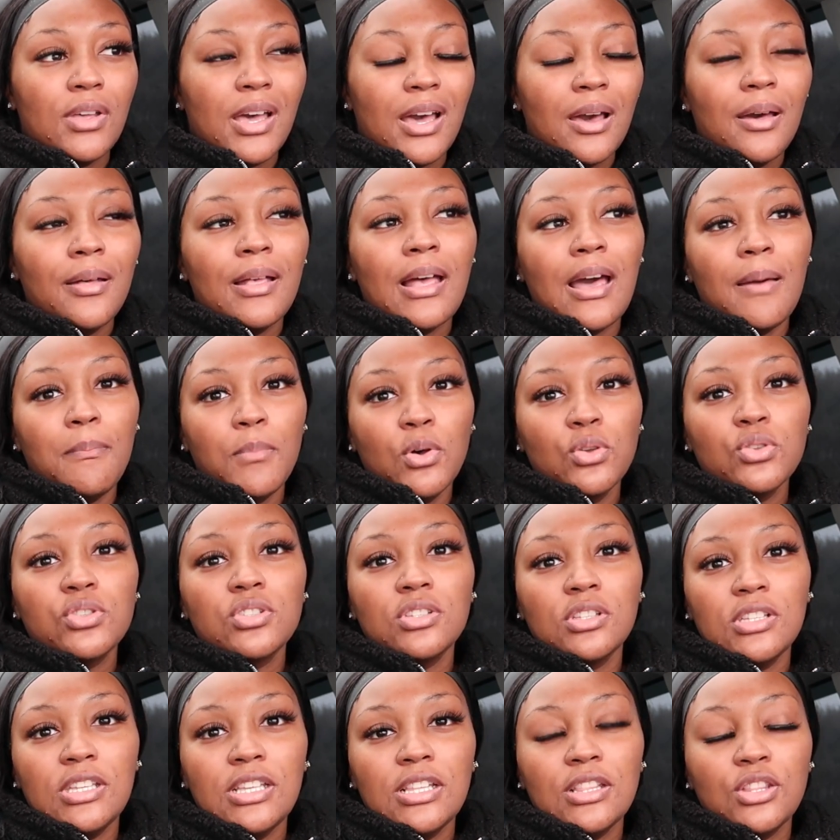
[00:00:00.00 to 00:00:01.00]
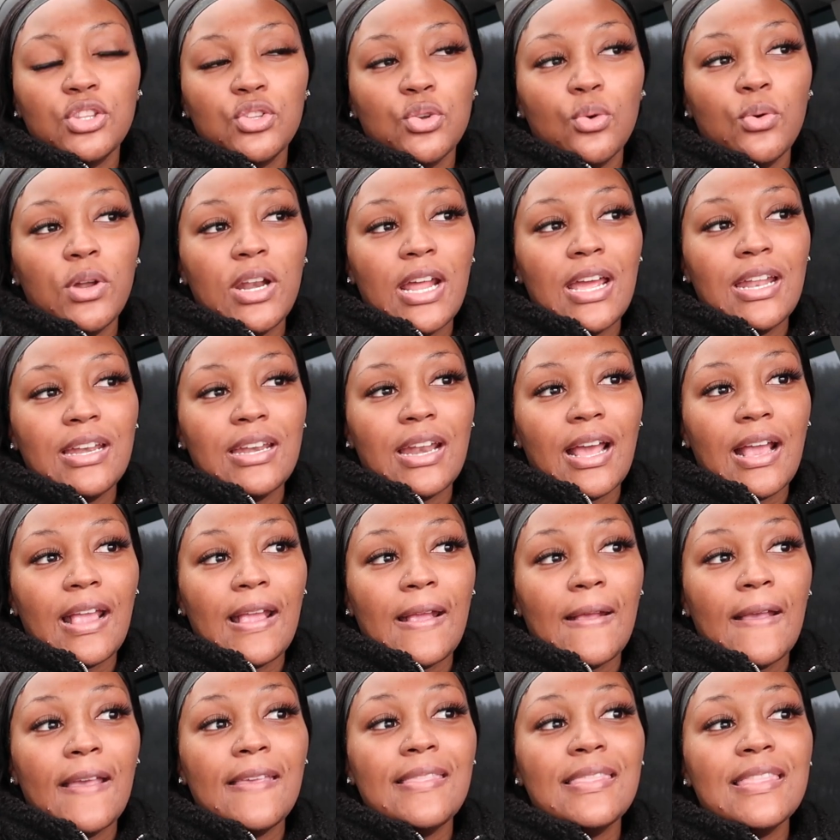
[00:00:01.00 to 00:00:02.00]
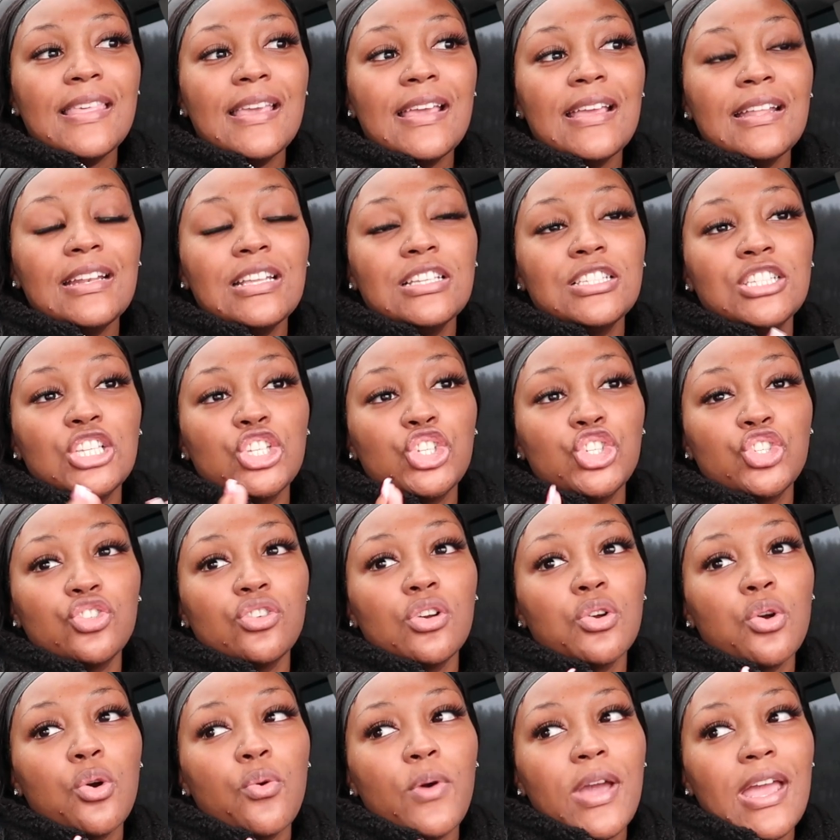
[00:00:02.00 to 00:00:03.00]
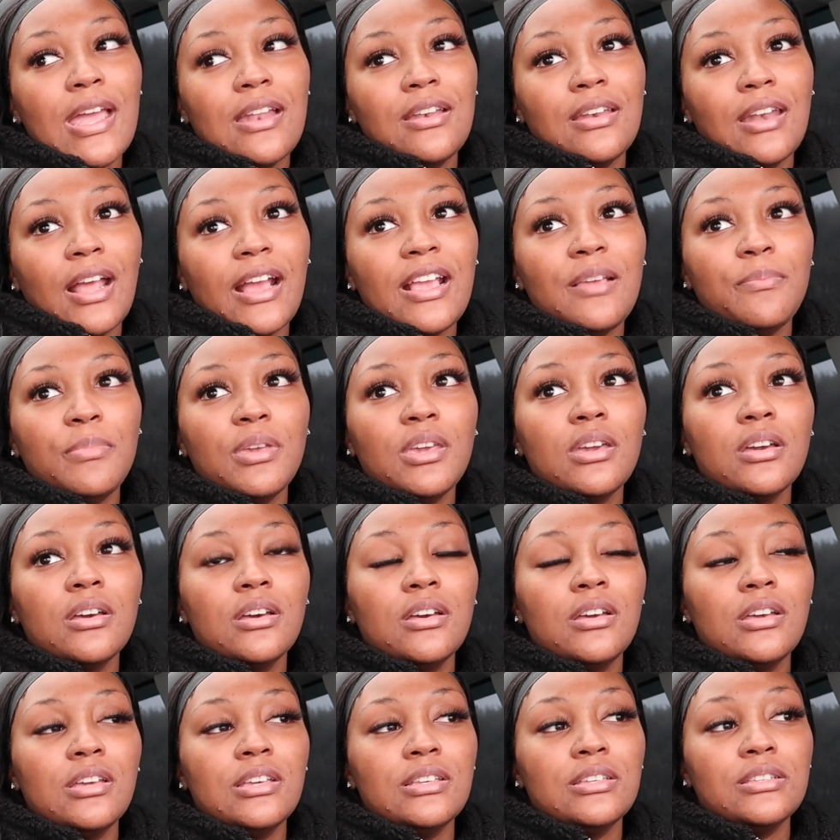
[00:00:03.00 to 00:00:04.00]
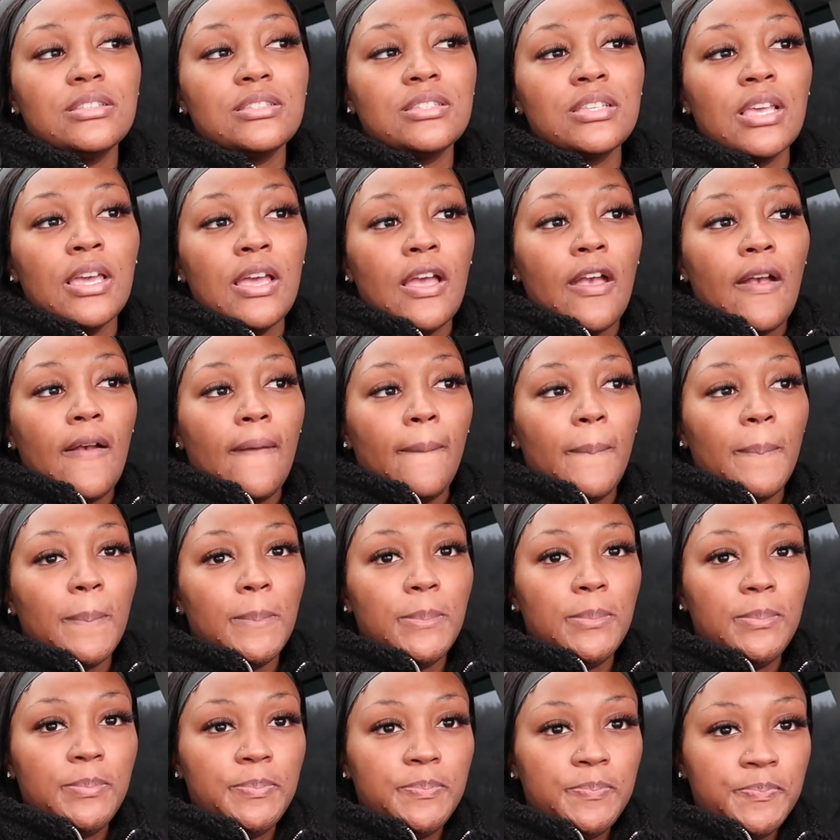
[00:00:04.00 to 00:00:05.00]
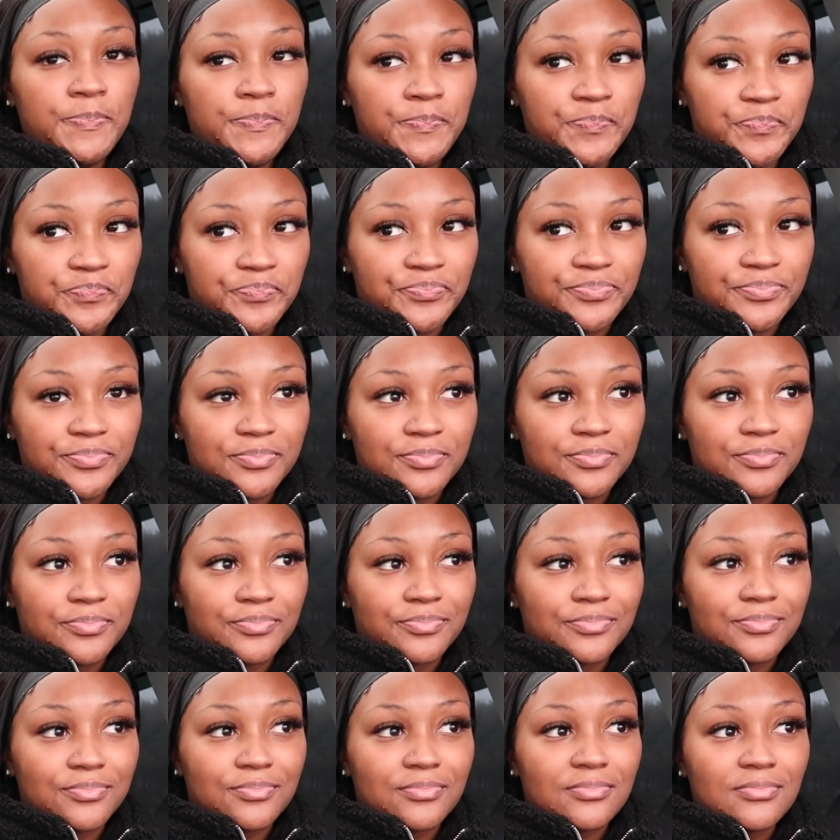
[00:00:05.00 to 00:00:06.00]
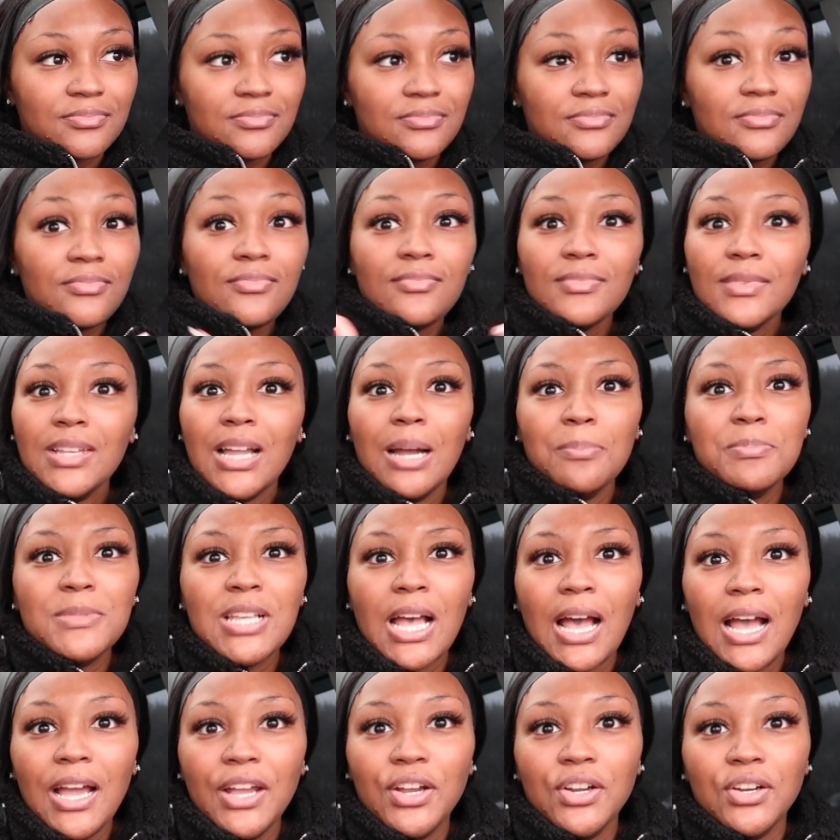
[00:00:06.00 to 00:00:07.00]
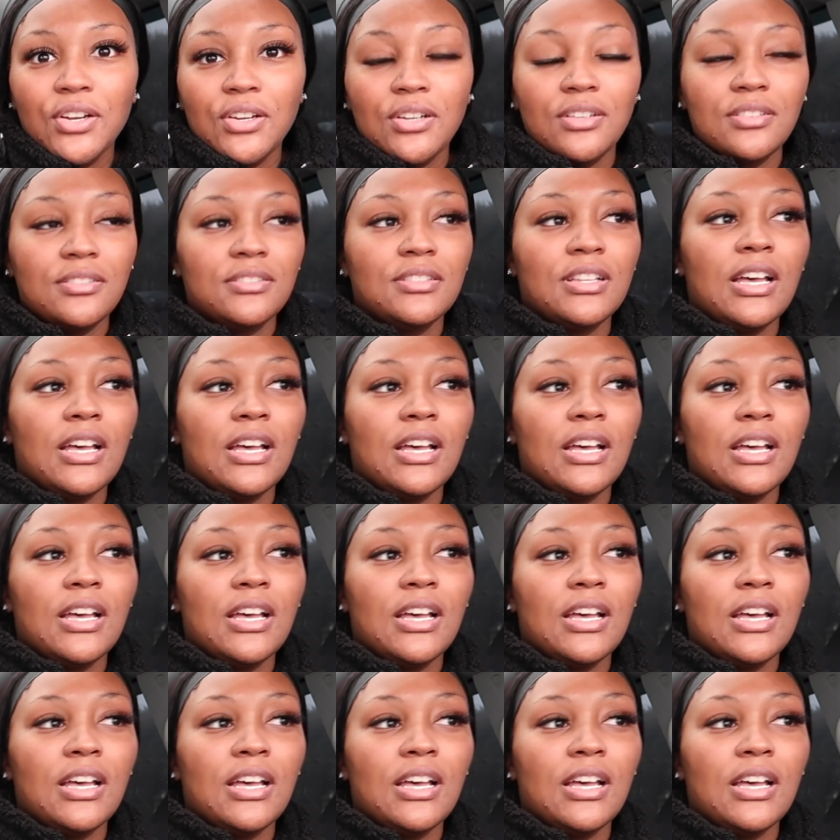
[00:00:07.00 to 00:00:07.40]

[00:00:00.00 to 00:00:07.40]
I mostly do it at night. And then it's a struggle at night because I'm tired.